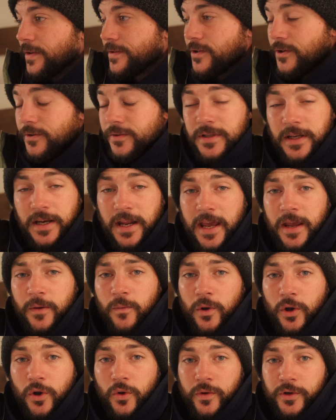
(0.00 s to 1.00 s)
So today
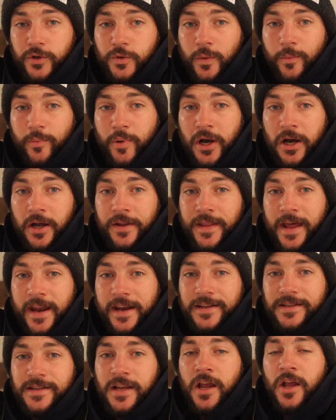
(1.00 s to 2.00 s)
we're going to a pond that
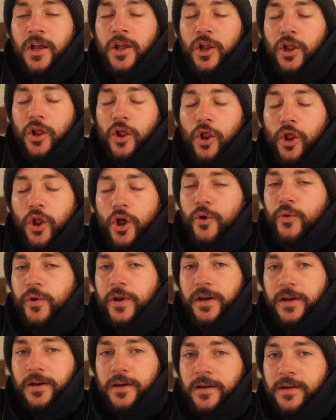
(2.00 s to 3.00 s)
is
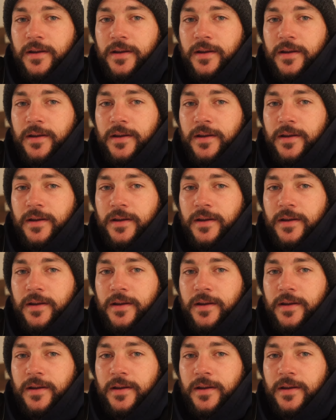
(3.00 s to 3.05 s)
loaded.